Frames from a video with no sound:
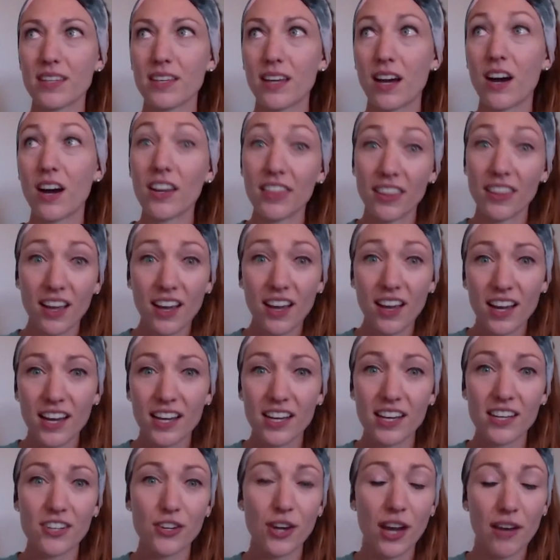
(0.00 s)
online
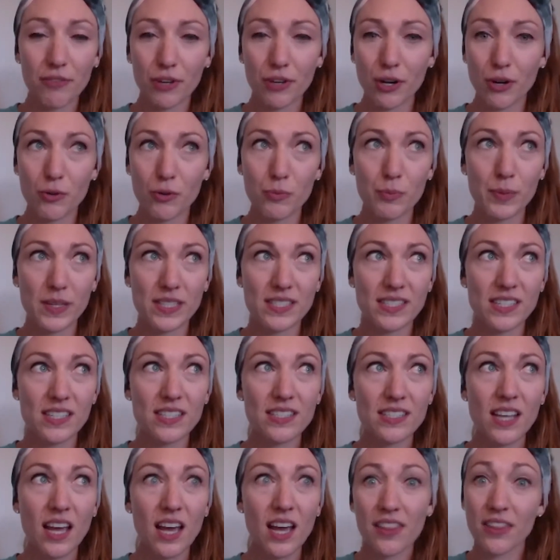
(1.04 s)
and you have your own business,
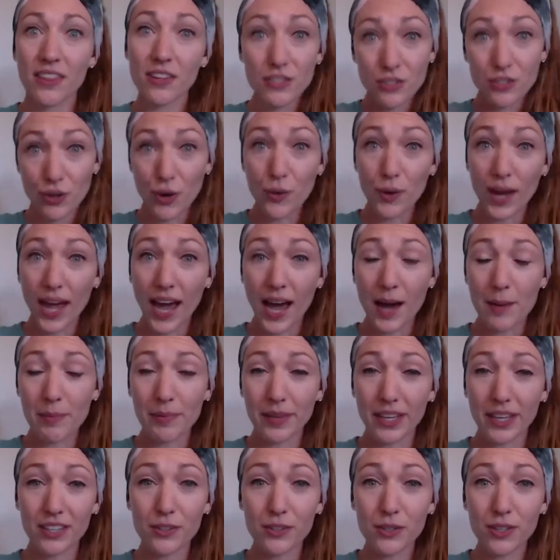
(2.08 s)
there's no cap.
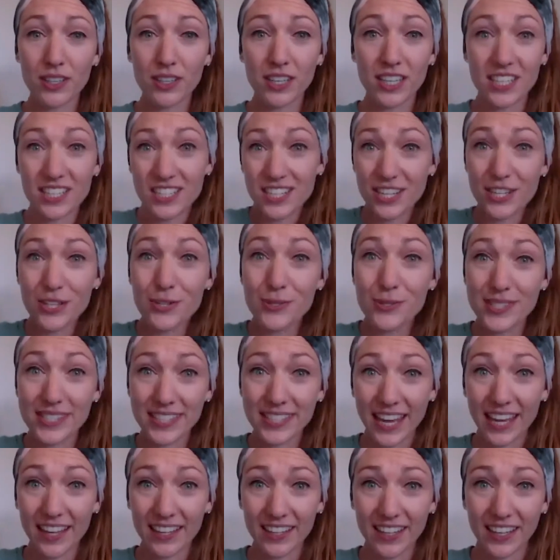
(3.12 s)
Like you can continue
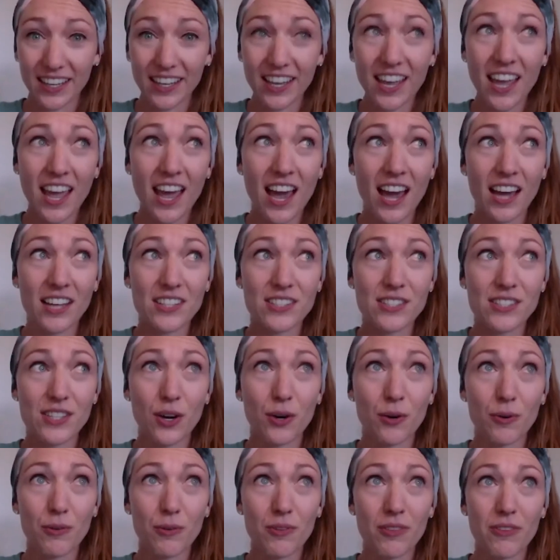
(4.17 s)
scaling. And
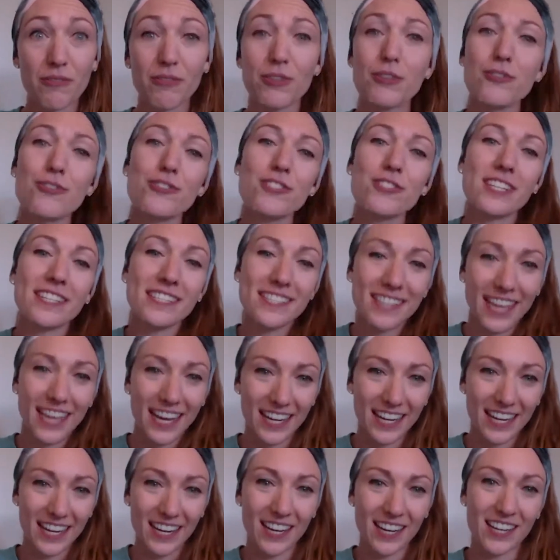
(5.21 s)
so the future's
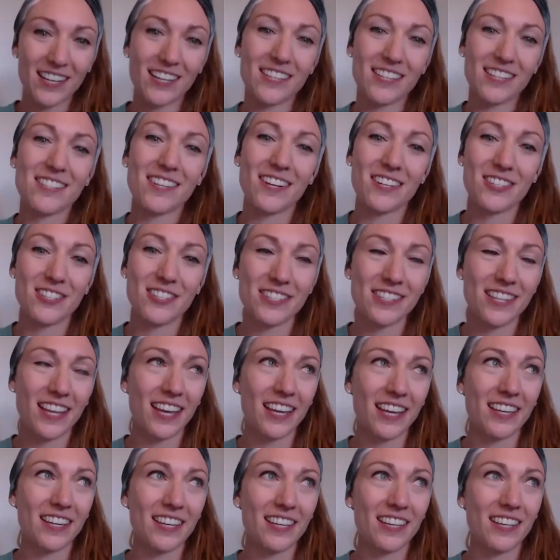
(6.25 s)
exciting, and it's not just
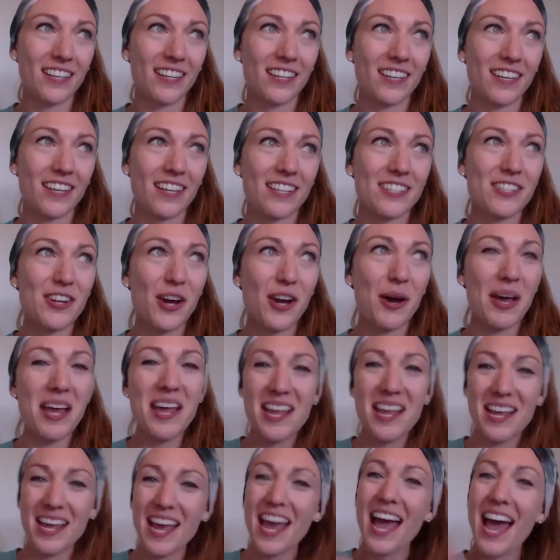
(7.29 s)
like, it's not
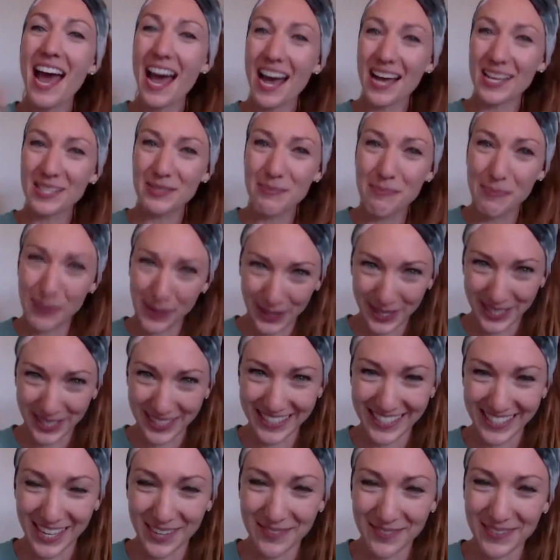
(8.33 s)
as
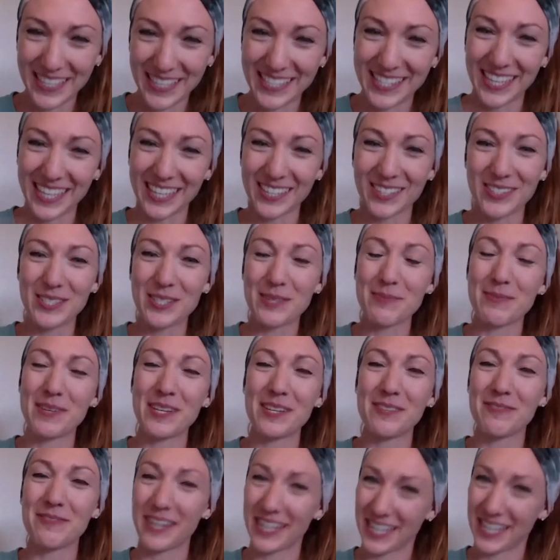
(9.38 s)
burdensome as it used to
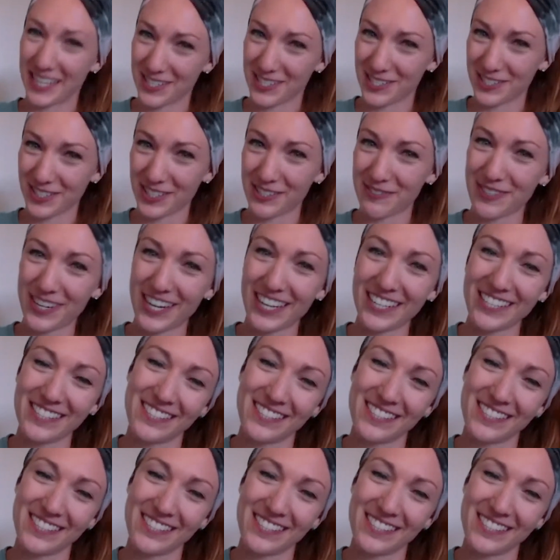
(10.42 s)
be financially for us.